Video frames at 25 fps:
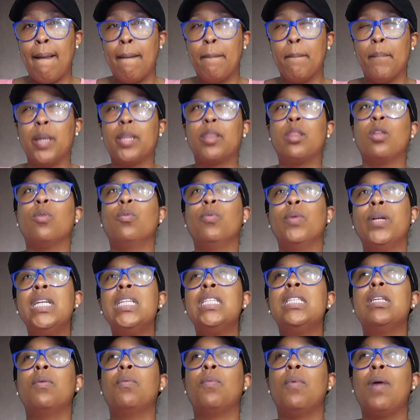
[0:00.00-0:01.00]
But the
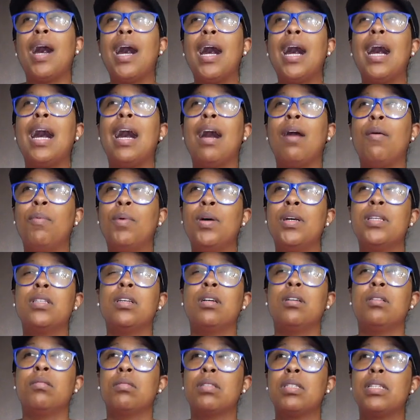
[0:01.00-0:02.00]
reason why I
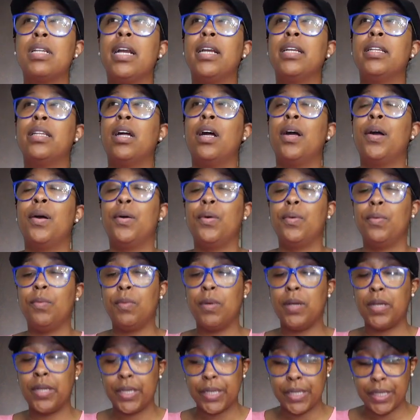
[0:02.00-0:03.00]
wasn't going to stay long
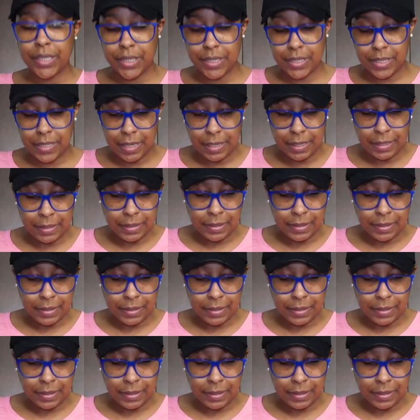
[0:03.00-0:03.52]
was